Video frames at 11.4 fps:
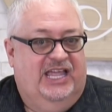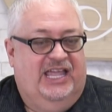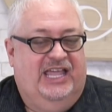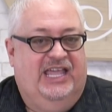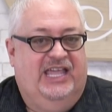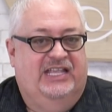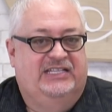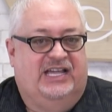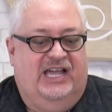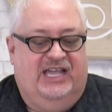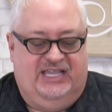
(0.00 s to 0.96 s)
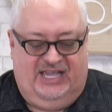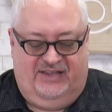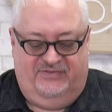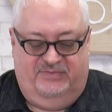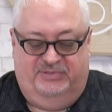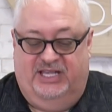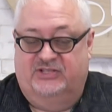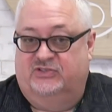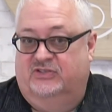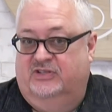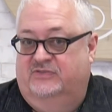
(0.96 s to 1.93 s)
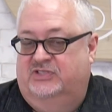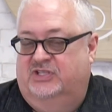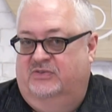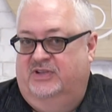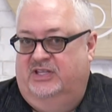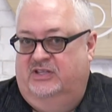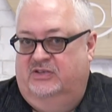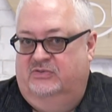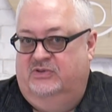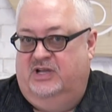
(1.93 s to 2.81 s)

and I have the pleasure of showing you